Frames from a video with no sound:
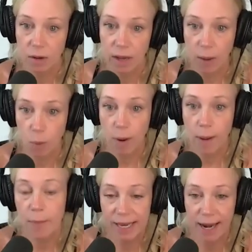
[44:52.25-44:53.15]
And what
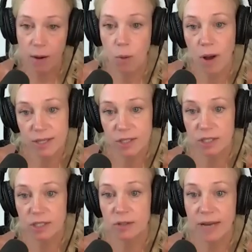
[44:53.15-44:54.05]
might I want to
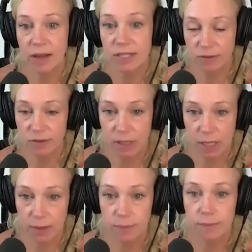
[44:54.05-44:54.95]
do now
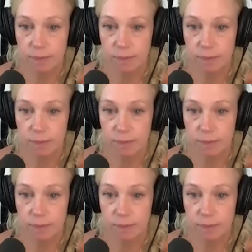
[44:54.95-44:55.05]
differently?